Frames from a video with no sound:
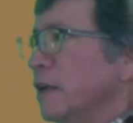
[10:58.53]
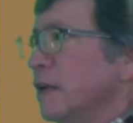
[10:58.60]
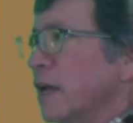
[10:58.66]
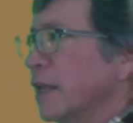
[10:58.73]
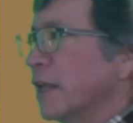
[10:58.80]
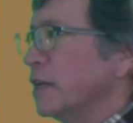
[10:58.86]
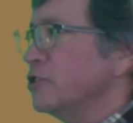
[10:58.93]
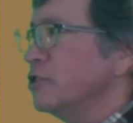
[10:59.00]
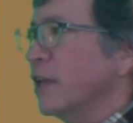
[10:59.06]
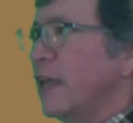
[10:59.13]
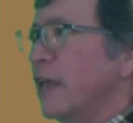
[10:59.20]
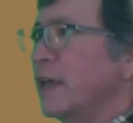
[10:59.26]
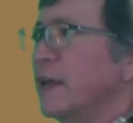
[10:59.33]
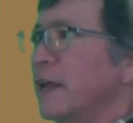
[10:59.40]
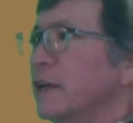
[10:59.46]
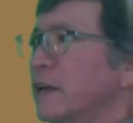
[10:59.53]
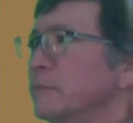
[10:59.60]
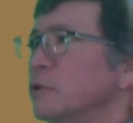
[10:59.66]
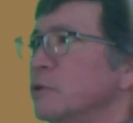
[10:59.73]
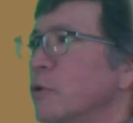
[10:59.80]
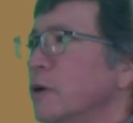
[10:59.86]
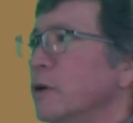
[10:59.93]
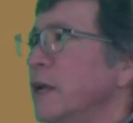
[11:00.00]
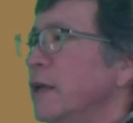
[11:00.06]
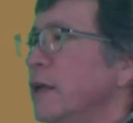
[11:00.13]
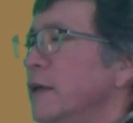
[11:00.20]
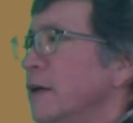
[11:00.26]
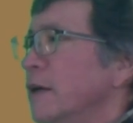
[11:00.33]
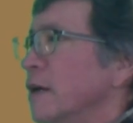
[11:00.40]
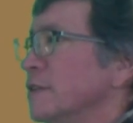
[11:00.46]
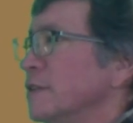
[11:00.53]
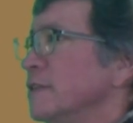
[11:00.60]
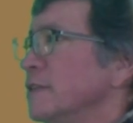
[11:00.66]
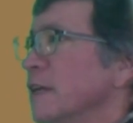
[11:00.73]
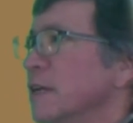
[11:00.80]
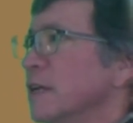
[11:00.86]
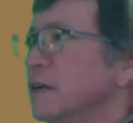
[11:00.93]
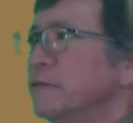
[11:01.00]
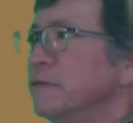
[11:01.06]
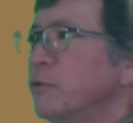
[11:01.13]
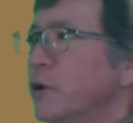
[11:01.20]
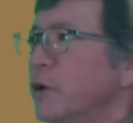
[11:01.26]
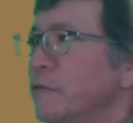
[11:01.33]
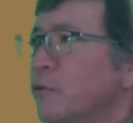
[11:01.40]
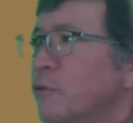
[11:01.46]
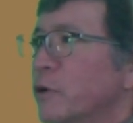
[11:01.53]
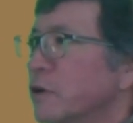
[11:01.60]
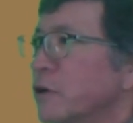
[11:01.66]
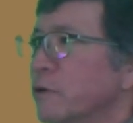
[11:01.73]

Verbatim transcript: you got Ketchikan on up toward uh, Sitka, 44